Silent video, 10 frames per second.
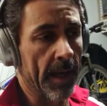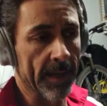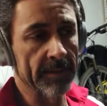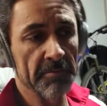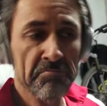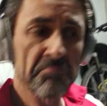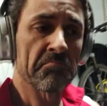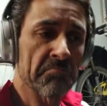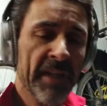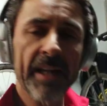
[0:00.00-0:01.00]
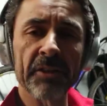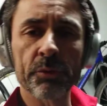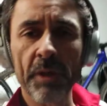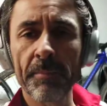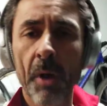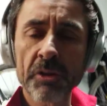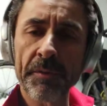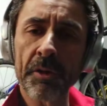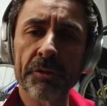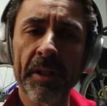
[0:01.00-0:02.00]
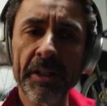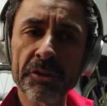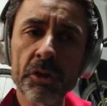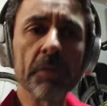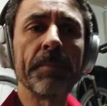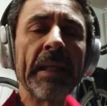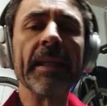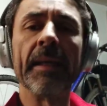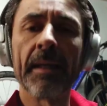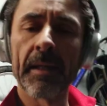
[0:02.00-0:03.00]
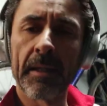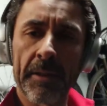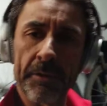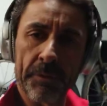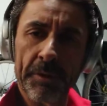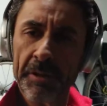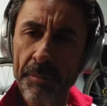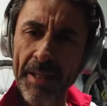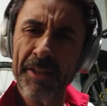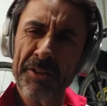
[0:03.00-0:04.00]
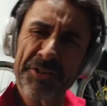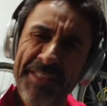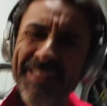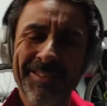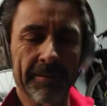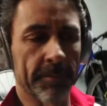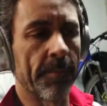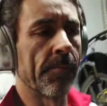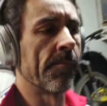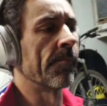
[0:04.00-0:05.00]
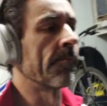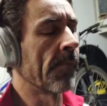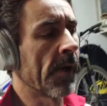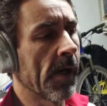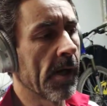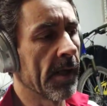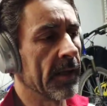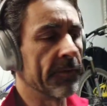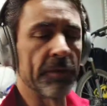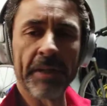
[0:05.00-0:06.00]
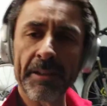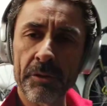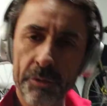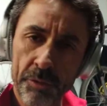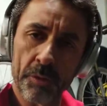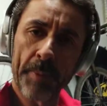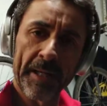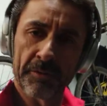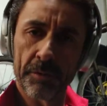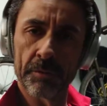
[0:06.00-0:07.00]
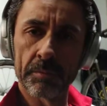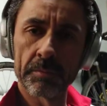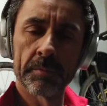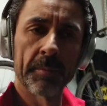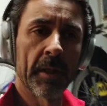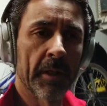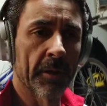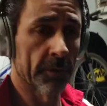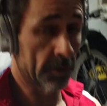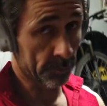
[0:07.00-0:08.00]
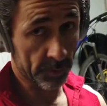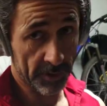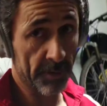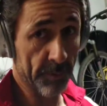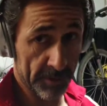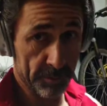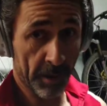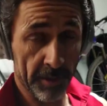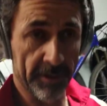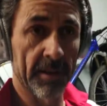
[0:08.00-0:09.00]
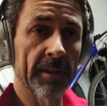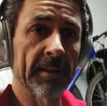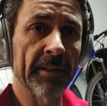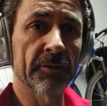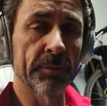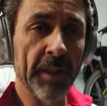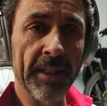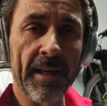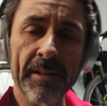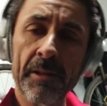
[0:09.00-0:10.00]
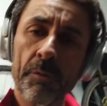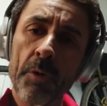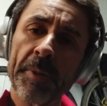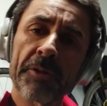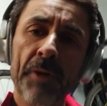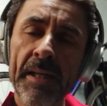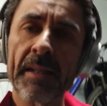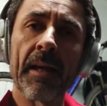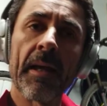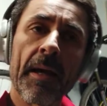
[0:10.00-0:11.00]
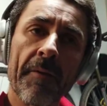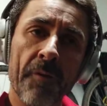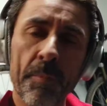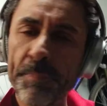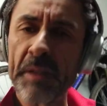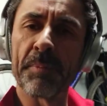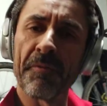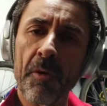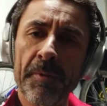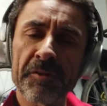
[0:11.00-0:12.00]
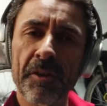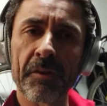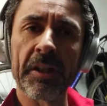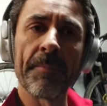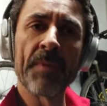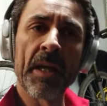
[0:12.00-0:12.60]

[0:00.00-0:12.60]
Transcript: and that is where most of your training should be during the regular season. If you get to 2-2, you're working way too hard. That's really anaerobic training for peak performance only.